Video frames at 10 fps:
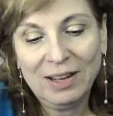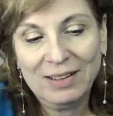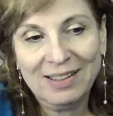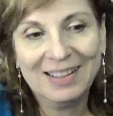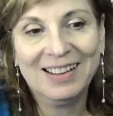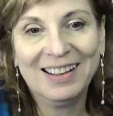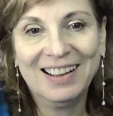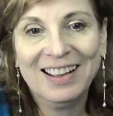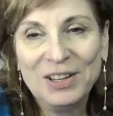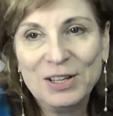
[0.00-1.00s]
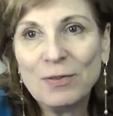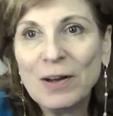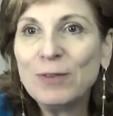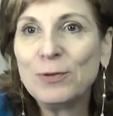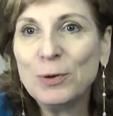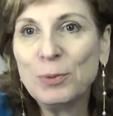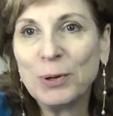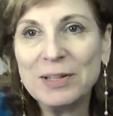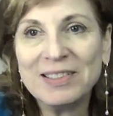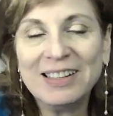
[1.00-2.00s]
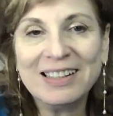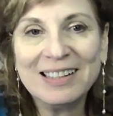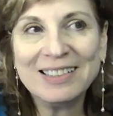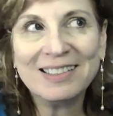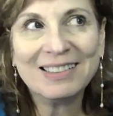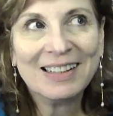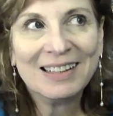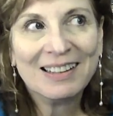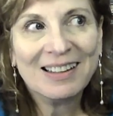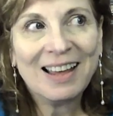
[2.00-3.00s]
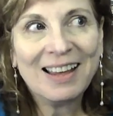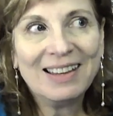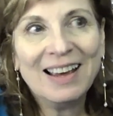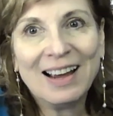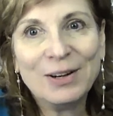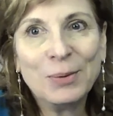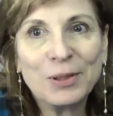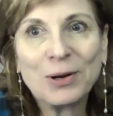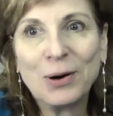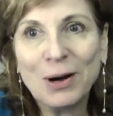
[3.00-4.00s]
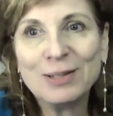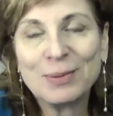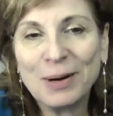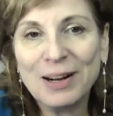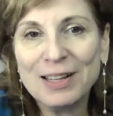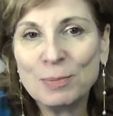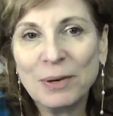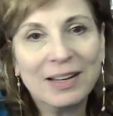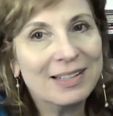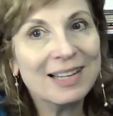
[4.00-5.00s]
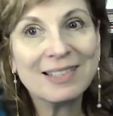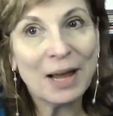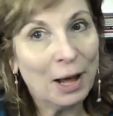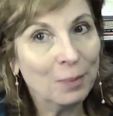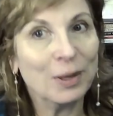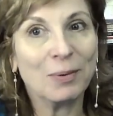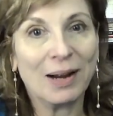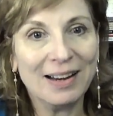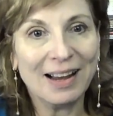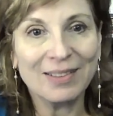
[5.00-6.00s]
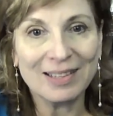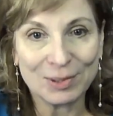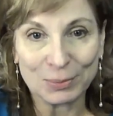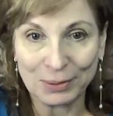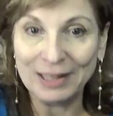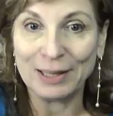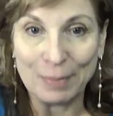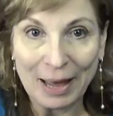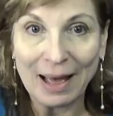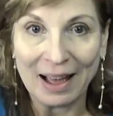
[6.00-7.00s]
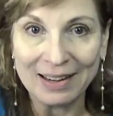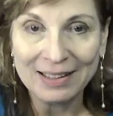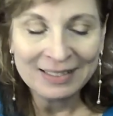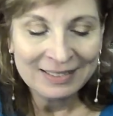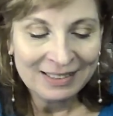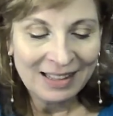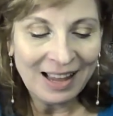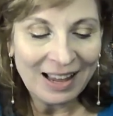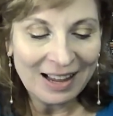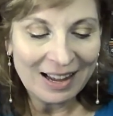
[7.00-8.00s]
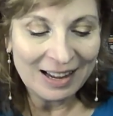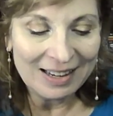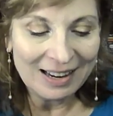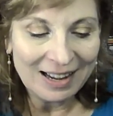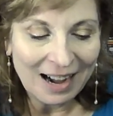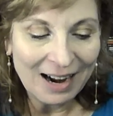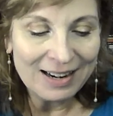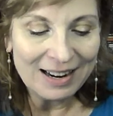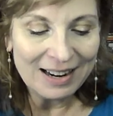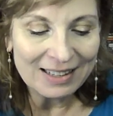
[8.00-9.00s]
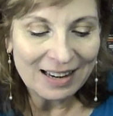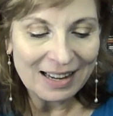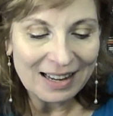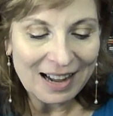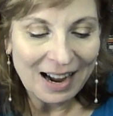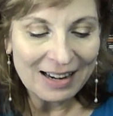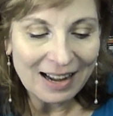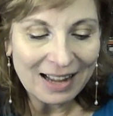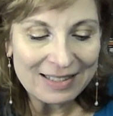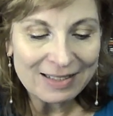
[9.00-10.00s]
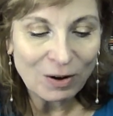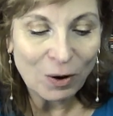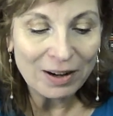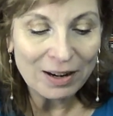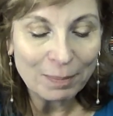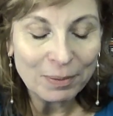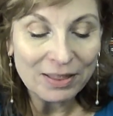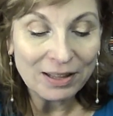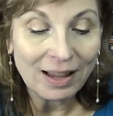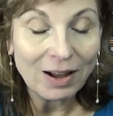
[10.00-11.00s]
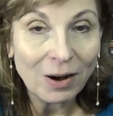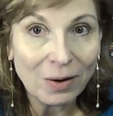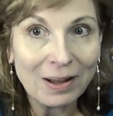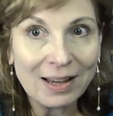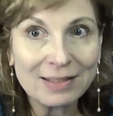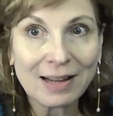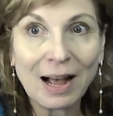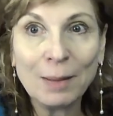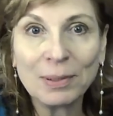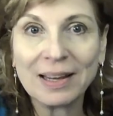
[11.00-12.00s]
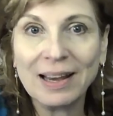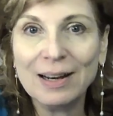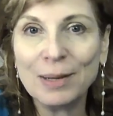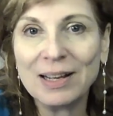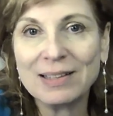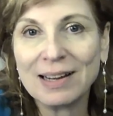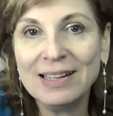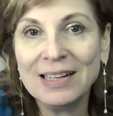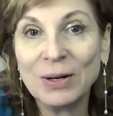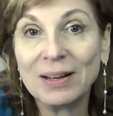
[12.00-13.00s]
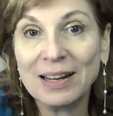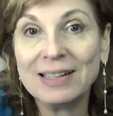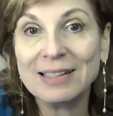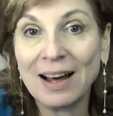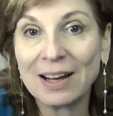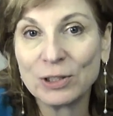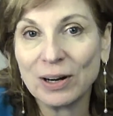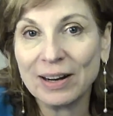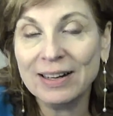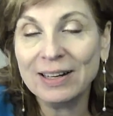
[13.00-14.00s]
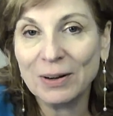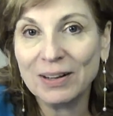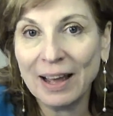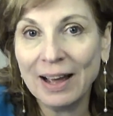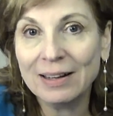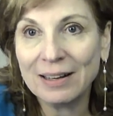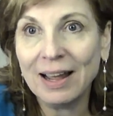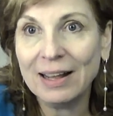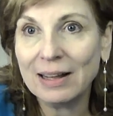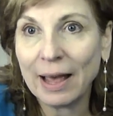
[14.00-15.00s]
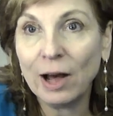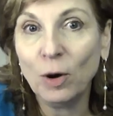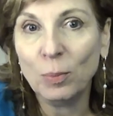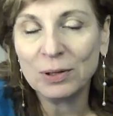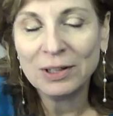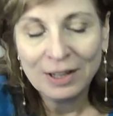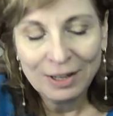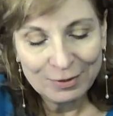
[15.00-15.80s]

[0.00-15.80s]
Man, you ever had food poisoning? Like, yeah, I know what the cause was, but it doesn't help me right now. This is really bad. And it kind of gets caught up in the, like, oh, it gets complicated because I need to go get a doctor. I need to go get like help